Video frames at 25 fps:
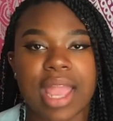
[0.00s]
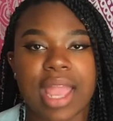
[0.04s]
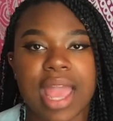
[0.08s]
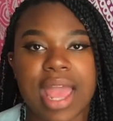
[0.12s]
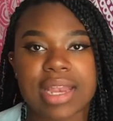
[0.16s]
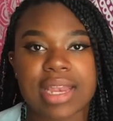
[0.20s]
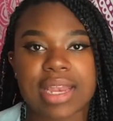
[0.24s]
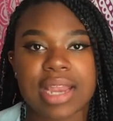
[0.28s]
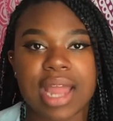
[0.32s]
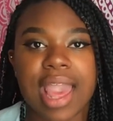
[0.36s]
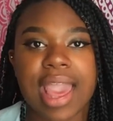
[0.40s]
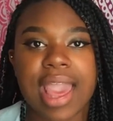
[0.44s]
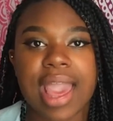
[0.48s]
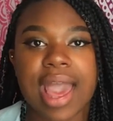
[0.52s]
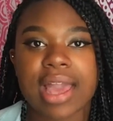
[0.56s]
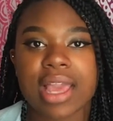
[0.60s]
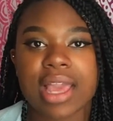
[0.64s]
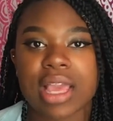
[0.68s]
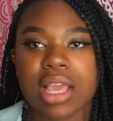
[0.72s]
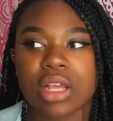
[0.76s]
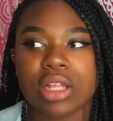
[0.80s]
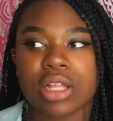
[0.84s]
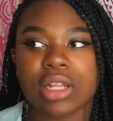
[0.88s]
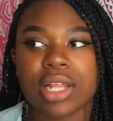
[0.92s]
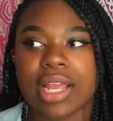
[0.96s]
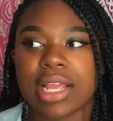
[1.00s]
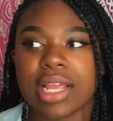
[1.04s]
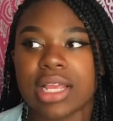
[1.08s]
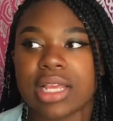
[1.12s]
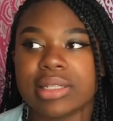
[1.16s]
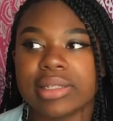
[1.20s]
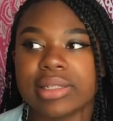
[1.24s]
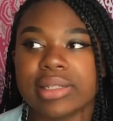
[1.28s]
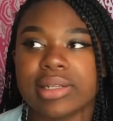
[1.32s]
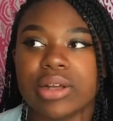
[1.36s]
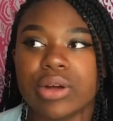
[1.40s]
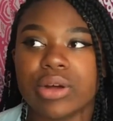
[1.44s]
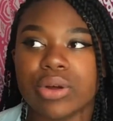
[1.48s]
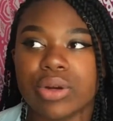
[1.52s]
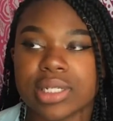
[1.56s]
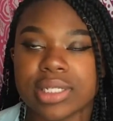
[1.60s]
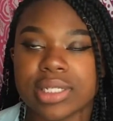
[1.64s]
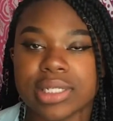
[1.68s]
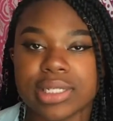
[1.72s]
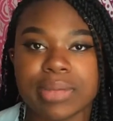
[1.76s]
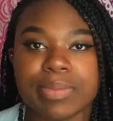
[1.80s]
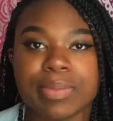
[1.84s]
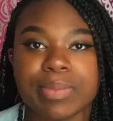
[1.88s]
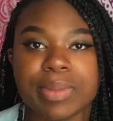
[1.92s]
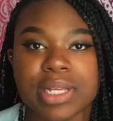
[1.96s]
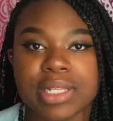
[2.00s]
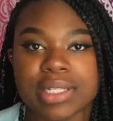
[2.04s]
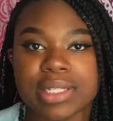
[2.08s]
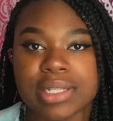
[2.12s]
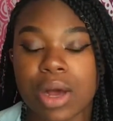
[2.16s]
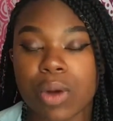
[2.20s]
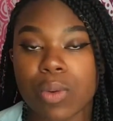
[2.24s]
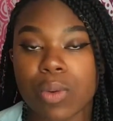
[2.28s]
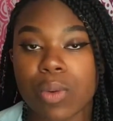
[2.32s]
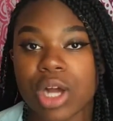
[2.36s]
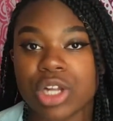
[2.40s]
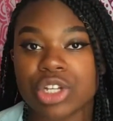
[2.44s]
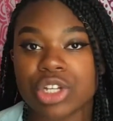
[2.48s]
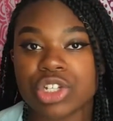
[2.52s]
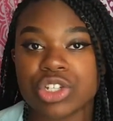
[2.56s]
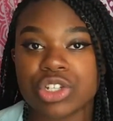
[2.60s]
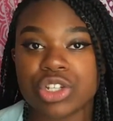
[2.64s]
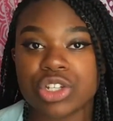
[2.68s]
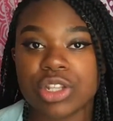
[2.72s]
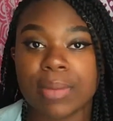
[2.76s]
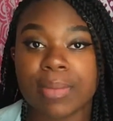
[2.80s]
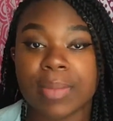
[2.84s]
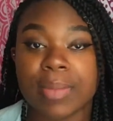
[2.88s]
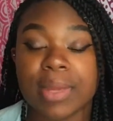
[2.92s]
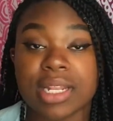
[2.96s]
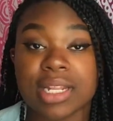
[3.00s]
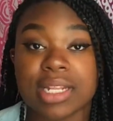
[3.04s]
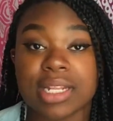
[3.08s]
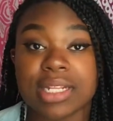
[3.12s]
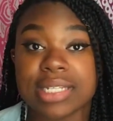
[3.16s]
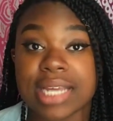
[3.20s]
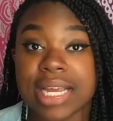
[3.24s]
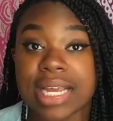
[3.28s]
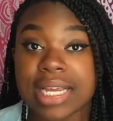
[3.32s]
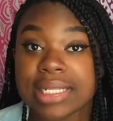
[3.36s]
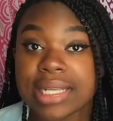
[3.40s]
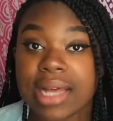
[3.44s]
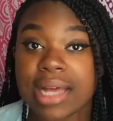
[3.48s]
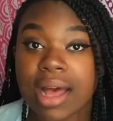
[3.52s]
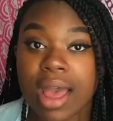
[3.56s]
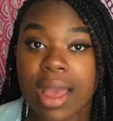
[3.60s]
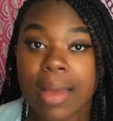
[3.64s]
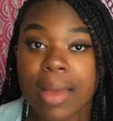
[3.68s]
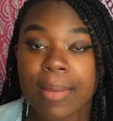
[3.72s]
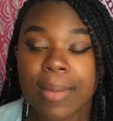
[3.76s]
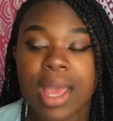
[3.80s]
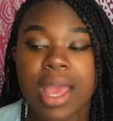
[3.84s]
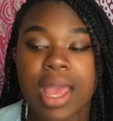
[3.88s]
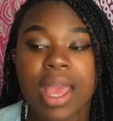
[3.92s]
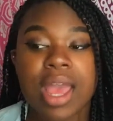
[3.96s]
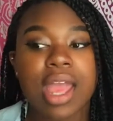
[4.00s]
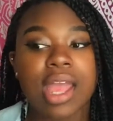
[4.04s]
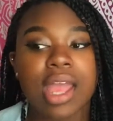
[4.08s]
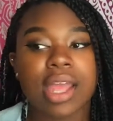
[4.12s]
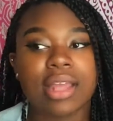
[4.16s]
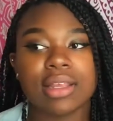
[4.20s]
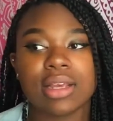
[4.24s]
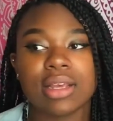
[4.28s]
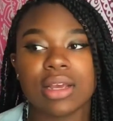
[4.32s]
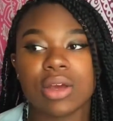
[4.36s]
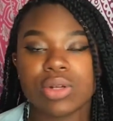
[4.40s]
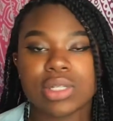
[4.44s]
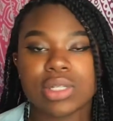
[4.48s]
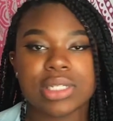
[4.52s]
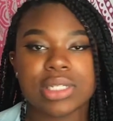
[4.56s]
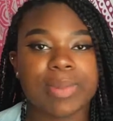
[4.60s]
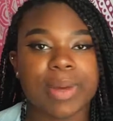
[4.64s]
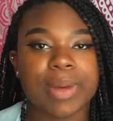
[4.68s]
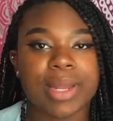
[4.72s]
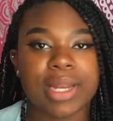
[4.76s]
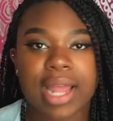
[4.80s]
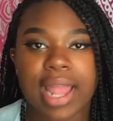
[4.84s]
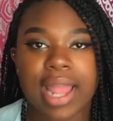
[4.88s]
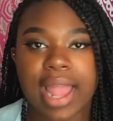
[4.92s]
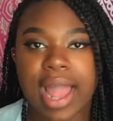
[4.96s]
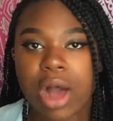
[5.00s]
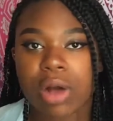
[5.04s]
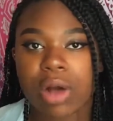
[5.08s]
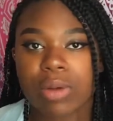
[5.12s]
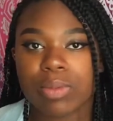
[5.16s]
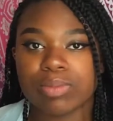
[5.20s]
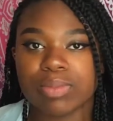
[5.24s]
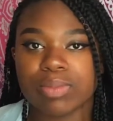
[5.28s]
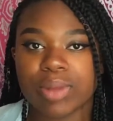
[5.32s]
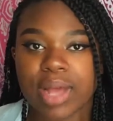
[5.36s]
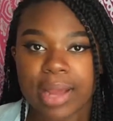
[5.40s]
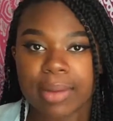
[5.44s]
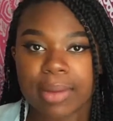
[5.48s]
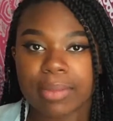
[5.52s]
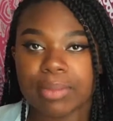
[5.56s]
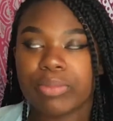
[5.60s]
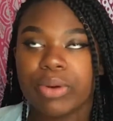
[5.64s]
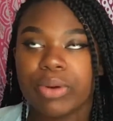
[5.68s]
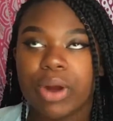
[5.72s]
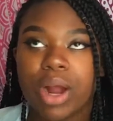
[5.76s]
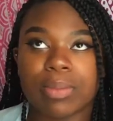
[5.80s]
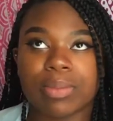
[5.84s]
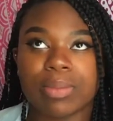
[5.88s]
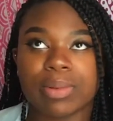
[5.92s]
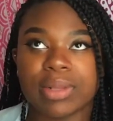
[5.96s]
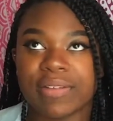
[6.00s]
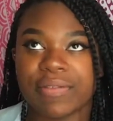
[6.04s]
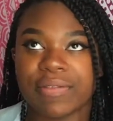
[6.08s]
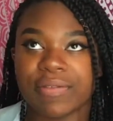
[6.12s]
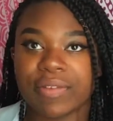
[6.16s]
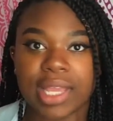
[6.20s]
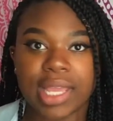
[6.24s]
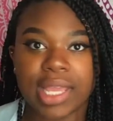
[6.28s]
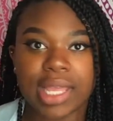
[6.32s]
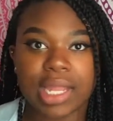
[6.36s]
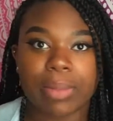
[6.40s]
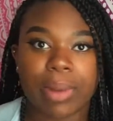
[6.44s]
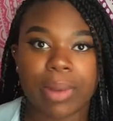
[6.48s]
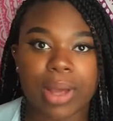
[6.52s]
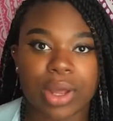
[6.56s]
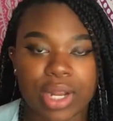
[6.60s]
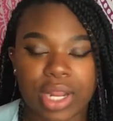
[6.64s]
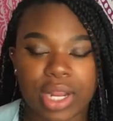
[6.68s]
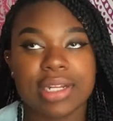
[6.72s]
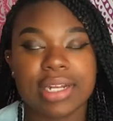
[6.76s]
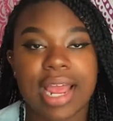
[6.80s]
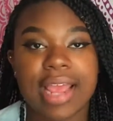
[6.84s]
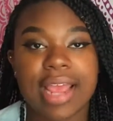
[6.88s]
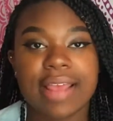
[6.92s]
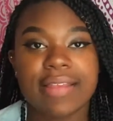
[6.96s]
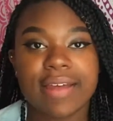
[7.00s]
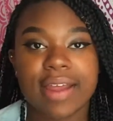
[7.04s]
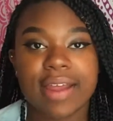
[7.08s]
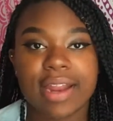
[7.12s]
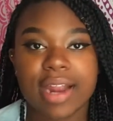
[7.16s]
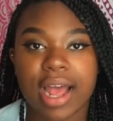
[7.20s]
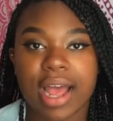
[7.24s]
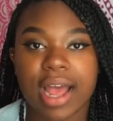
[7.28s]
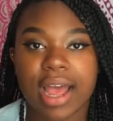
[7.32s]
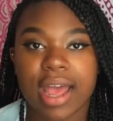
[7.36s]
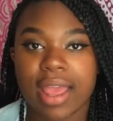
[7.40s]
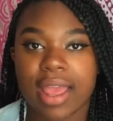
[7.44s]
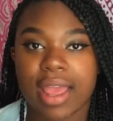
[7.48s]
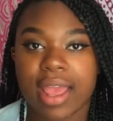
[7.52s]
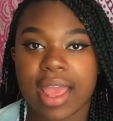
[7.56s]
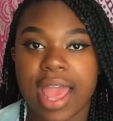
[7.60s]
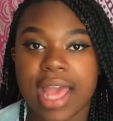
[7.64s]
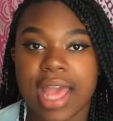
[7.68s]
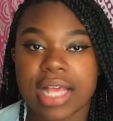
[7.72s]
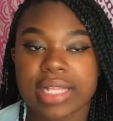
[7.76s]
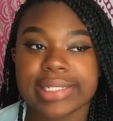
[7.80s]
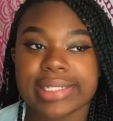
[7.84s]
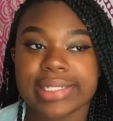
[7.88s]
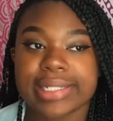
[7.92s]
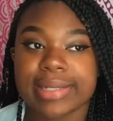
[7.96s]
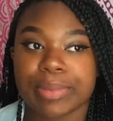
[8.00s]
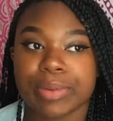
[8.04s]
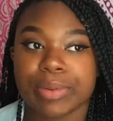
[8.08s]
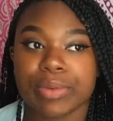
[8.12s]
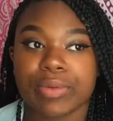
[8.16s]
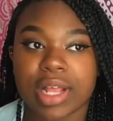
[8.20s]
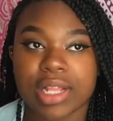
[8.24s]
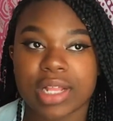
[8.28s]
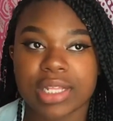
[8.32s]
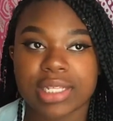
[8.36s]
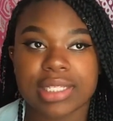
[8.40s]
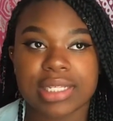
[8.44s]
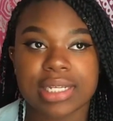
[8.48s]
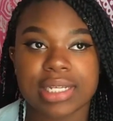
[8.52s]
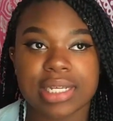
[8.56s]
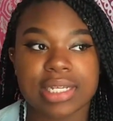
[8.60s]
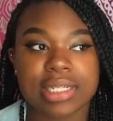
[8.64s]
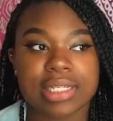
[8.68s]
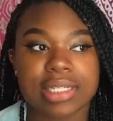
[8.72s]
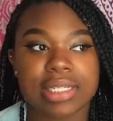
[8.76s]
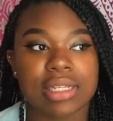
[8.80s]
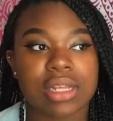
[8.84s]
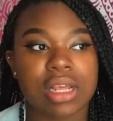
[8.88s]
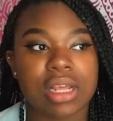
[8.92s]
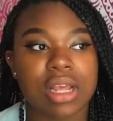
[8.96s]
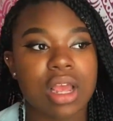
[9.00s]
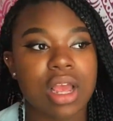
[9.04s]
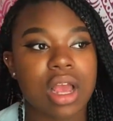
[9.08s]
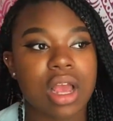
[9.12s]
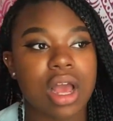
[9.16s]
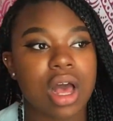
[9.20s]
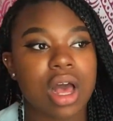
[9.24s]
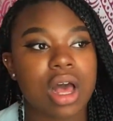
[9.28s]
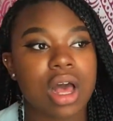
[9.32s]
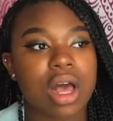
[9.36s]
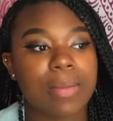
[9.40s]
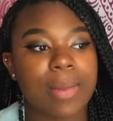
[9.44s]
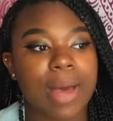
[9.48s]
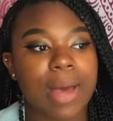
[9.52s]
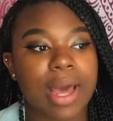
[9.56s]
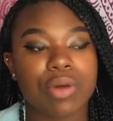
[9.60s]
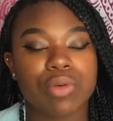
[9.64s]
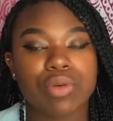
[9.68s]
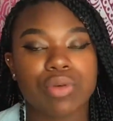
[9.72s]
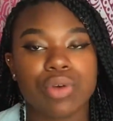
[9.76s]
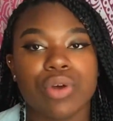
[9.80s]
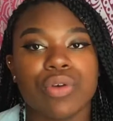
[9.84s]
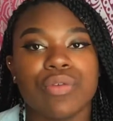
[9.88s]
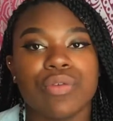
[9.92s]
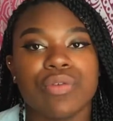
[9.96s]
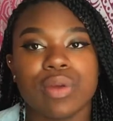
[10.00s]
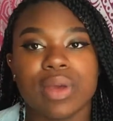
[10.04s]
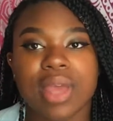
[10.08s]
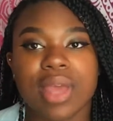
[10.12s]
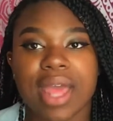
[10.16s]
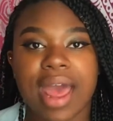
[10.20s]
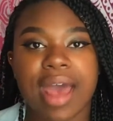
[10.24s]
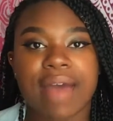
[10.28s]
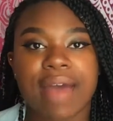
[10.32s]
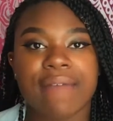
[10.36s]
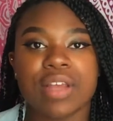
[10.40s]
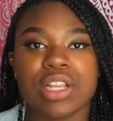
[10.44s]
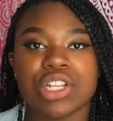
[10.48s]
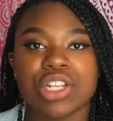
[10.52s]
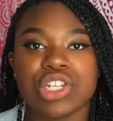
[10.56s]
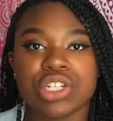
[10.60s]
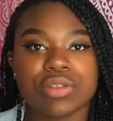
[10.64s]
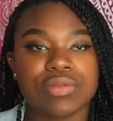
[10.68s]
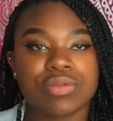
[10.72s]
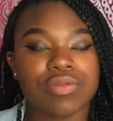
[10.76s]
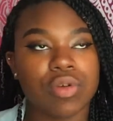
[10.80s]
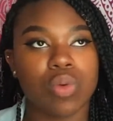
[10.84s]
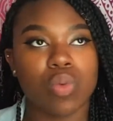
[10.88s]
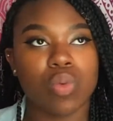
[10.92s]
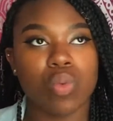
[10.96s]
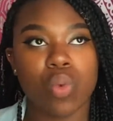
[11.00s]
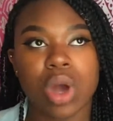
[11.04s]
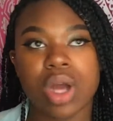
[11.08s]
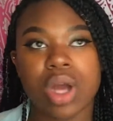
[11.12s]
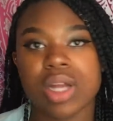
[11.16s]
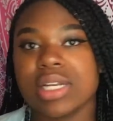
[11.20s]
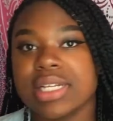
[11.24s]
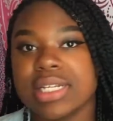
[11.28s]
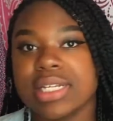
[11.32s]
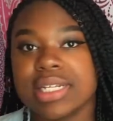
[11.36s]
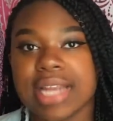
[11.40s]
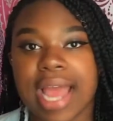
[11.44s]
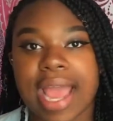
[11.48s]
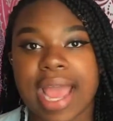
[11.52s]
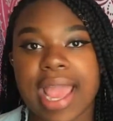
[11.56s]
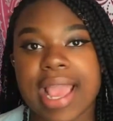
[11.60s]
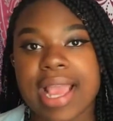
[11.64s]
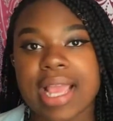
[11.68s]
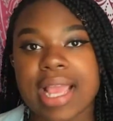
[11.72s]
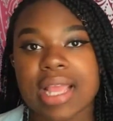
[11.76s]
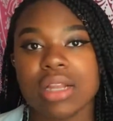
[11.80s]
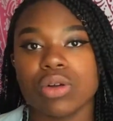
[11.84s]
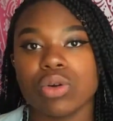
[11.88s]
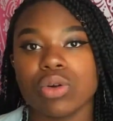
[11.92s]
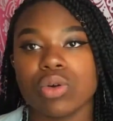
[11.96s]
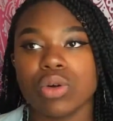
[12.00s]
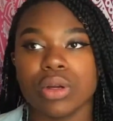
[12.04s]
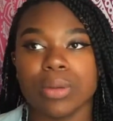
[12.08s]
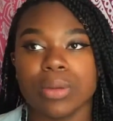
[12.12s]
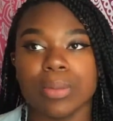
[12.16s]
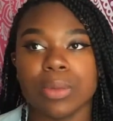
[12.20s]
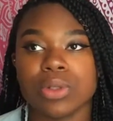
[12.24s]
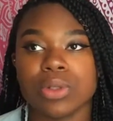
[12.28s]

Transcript: At night, I can easily go to sleep because I'll watch them in the daytime and then sleep at night. I'll probably forget about it. The night that I had sleep paralysis, I don't know if you can have it just for one night or